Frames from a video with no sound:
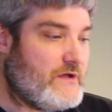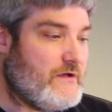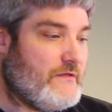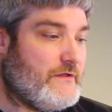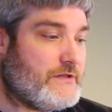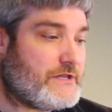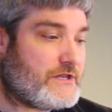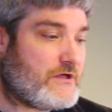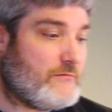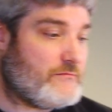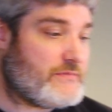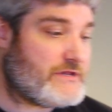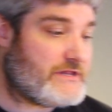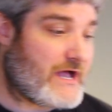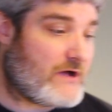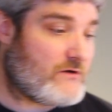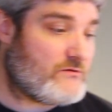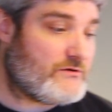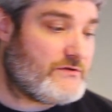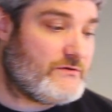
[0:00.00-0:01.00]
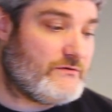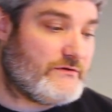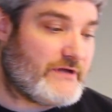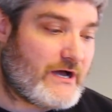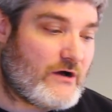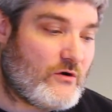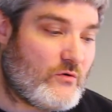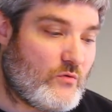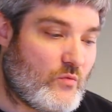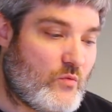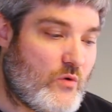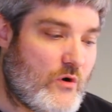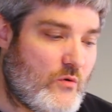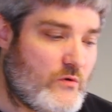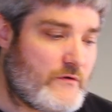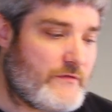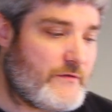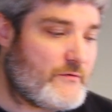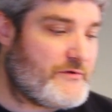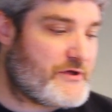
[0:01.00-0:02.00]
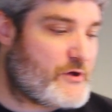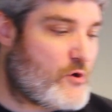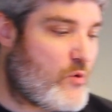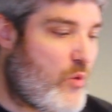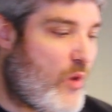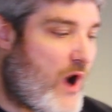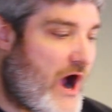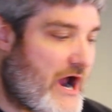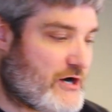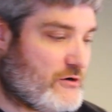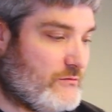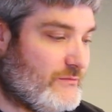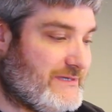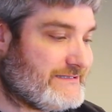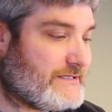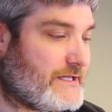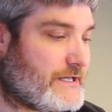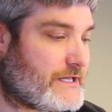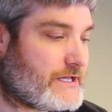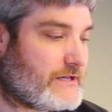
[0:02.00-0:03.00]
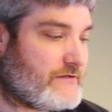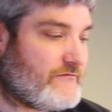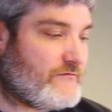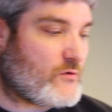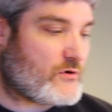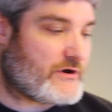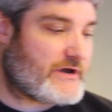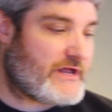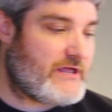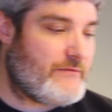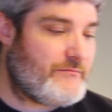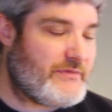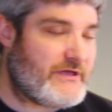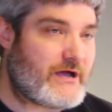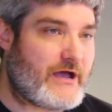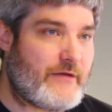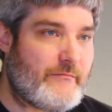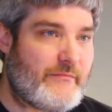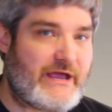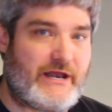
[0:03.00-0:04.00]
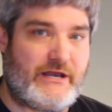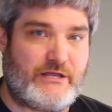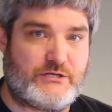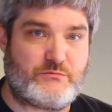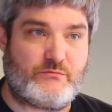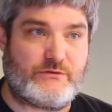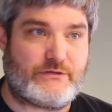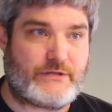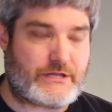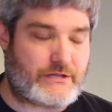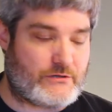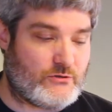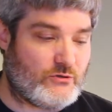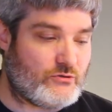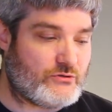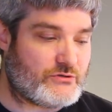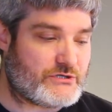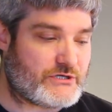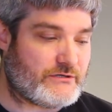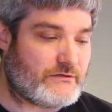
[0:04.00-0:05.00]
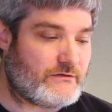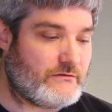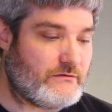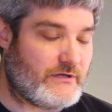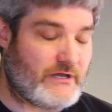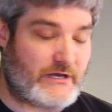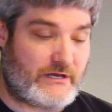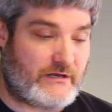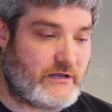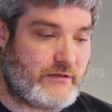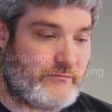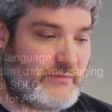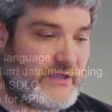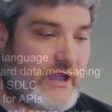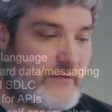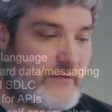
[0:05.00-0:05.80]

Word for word: this comes down to now what were the requirements for an API management solution and an API